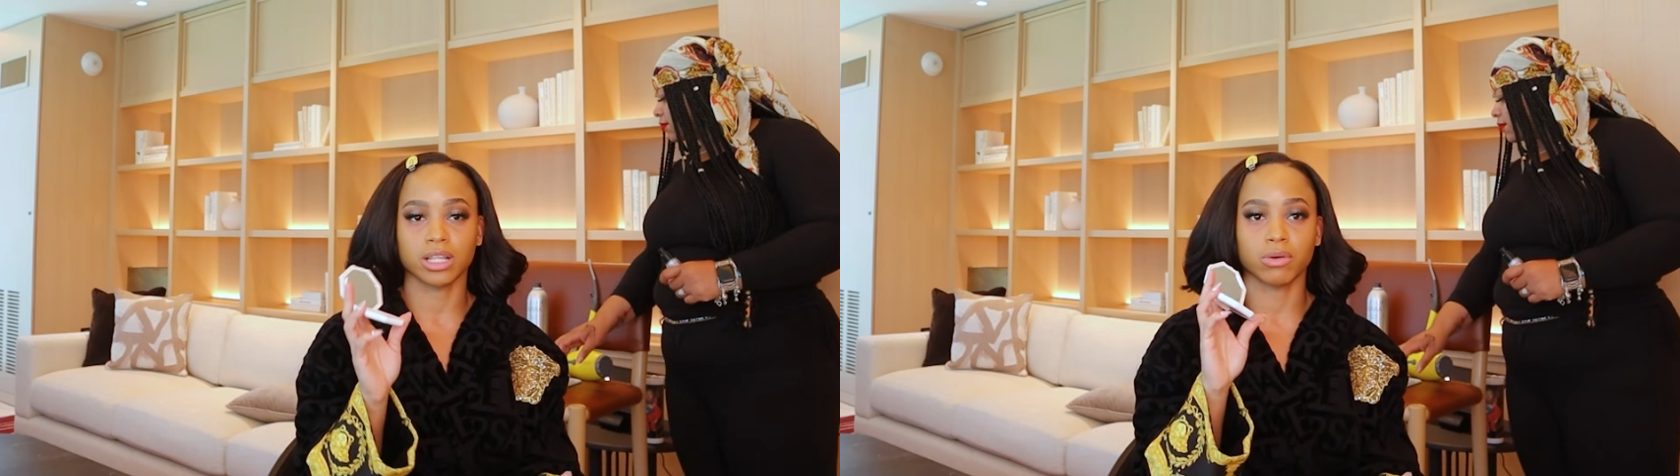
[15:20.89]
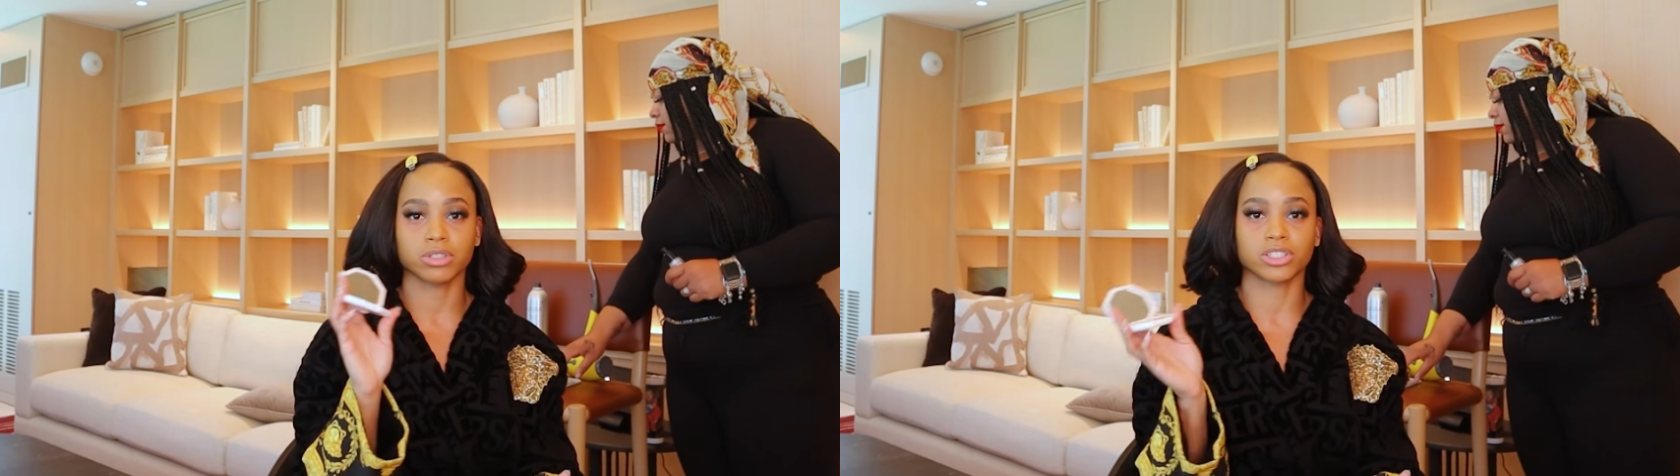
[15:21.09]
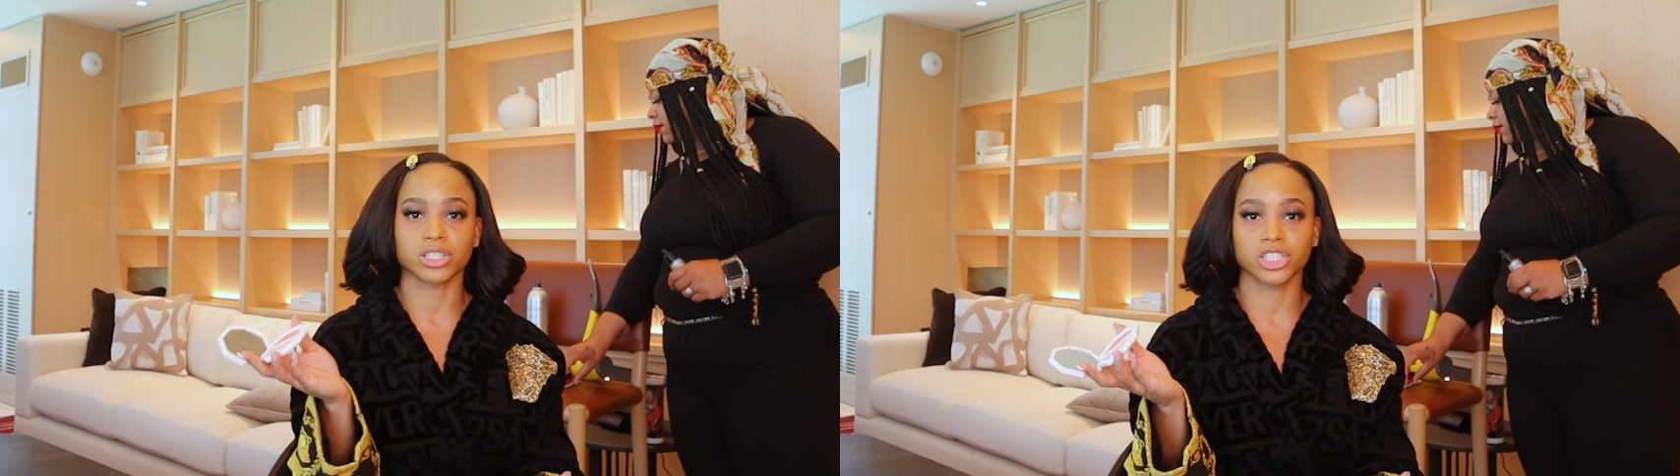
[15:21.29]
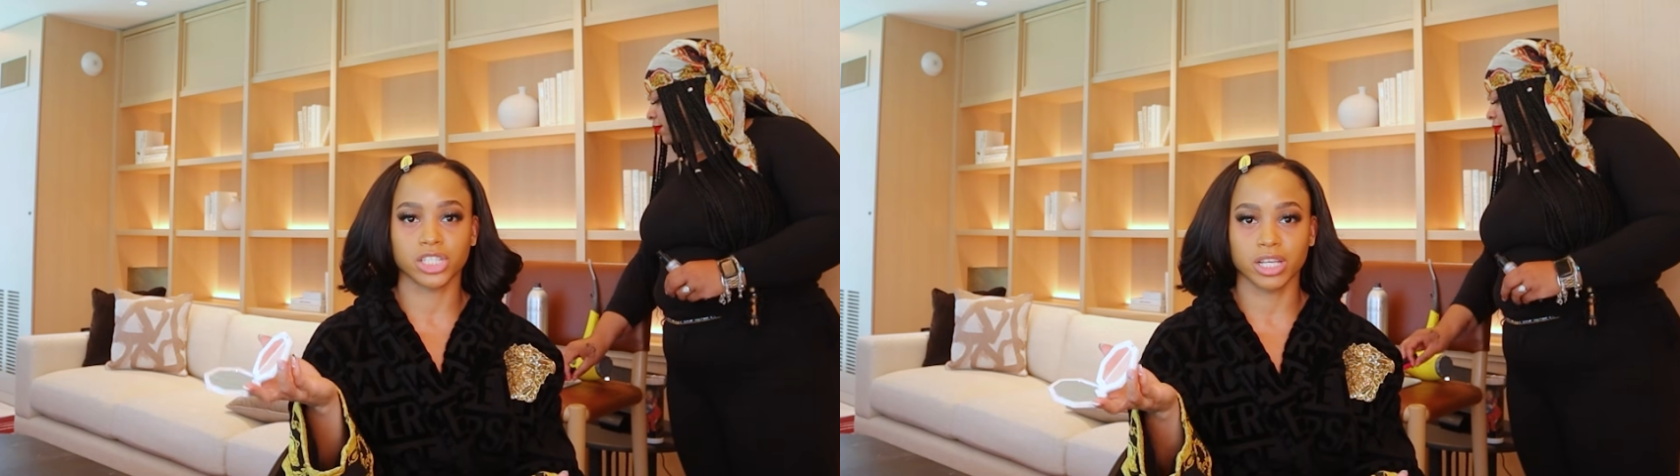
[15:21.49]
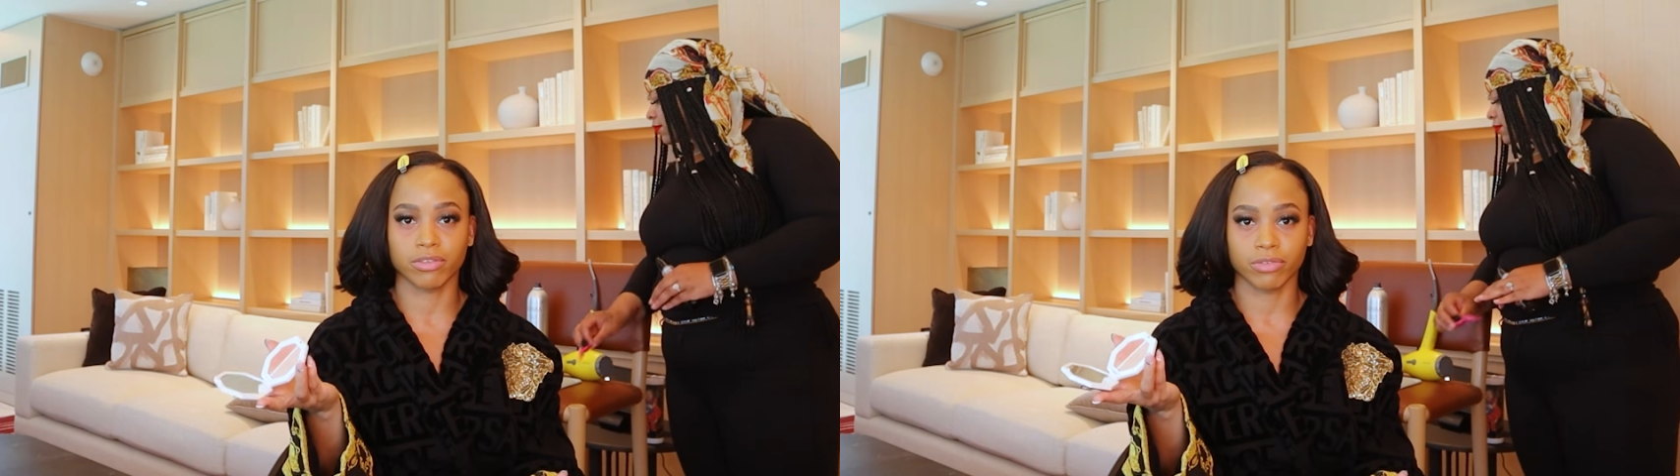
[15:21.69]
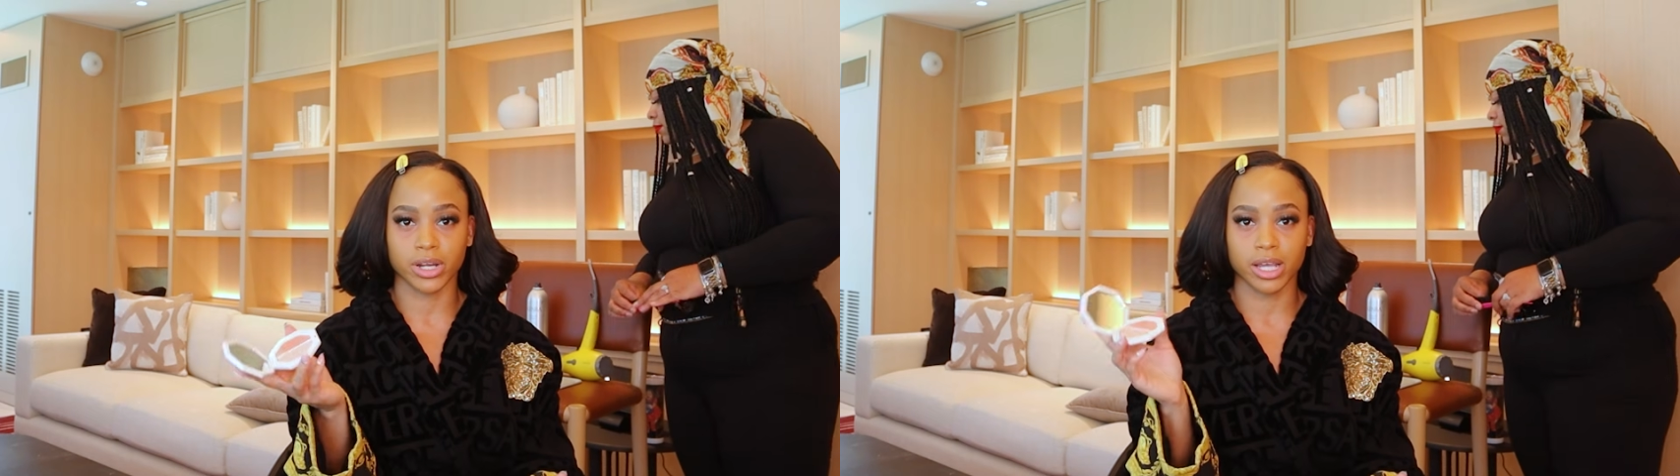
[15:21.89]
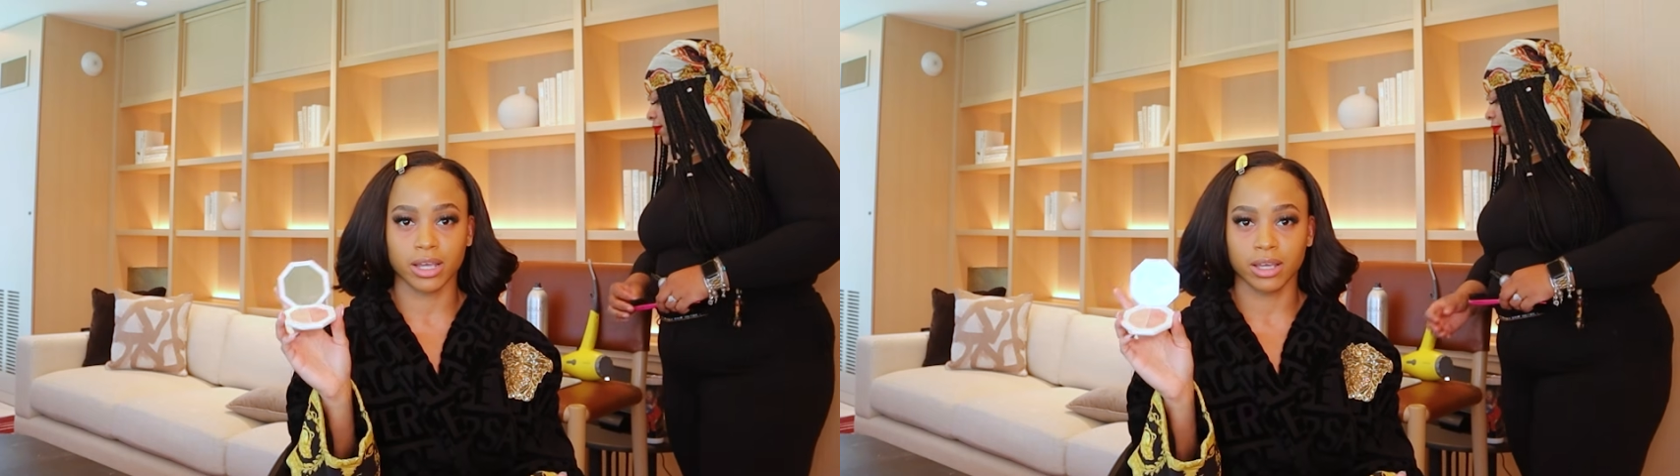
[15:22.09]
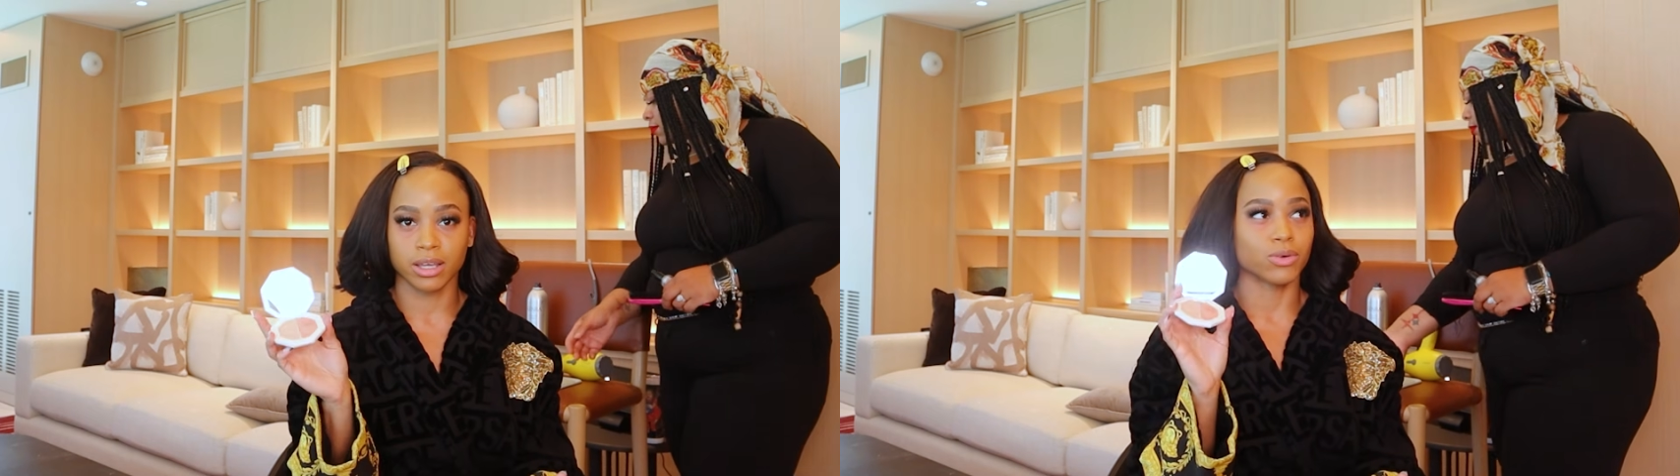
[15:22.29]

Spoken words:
that was just Chic Freak